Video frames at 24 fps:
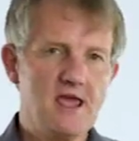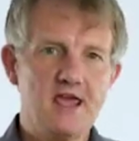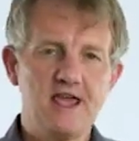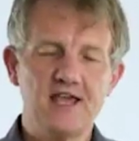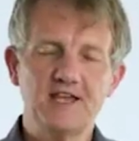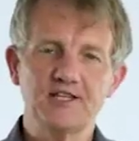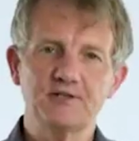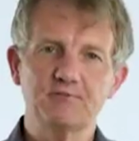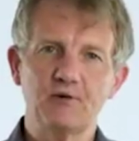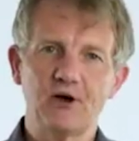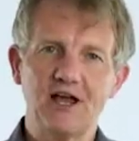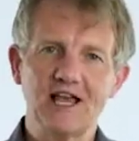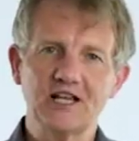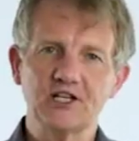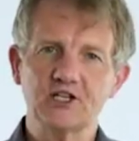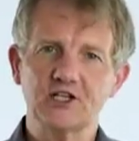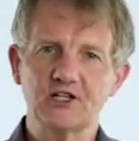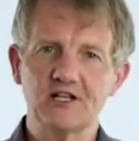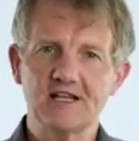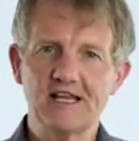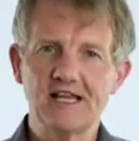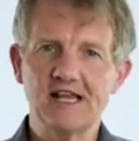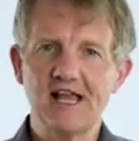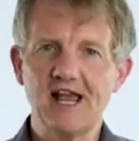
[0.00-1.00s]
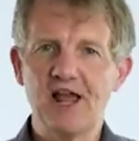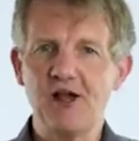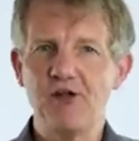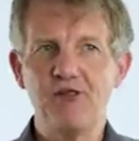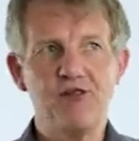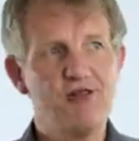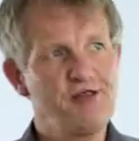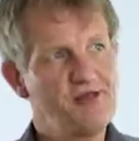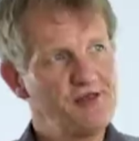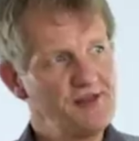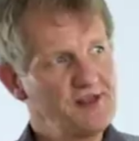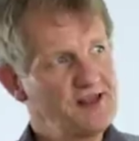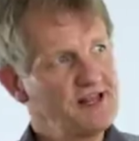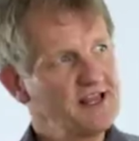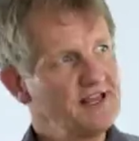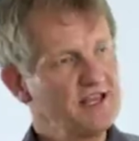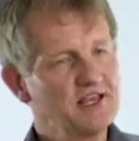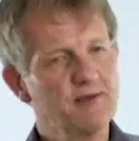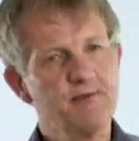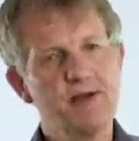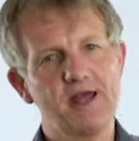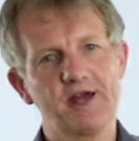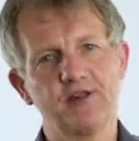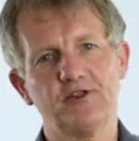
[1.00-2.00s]
is by actually
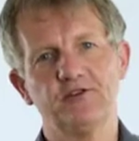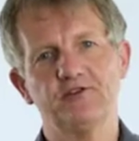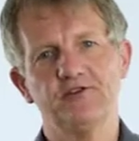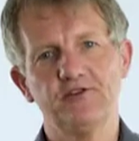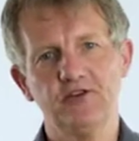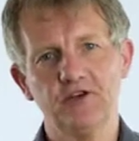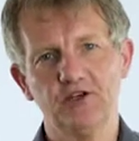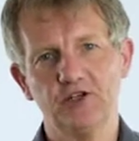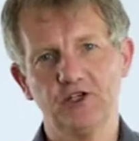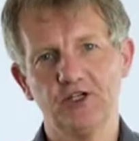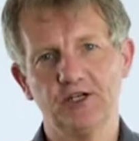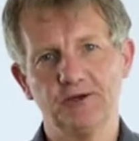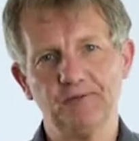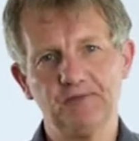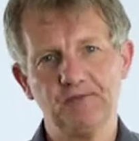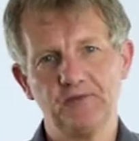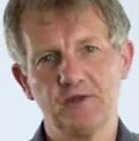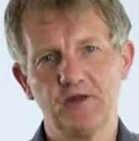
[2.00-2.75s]
thinking about the future.